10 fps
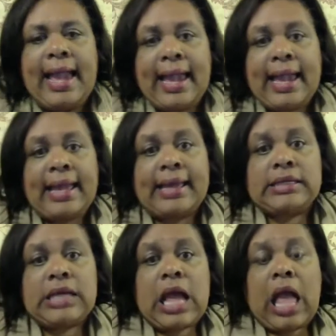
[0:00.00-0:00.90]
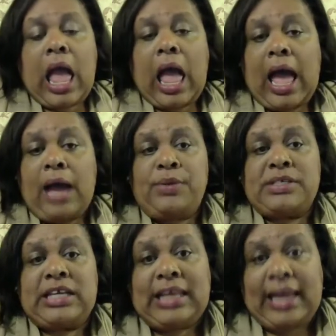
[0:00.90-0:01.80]
And I
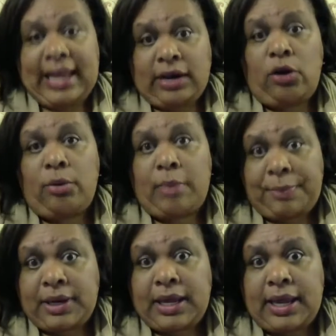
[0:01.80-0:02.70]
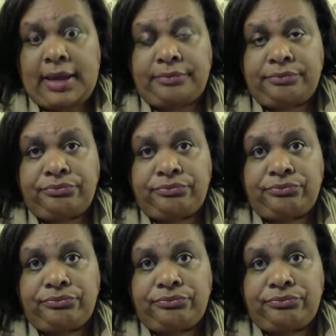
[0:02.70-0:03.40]
was late on my plan.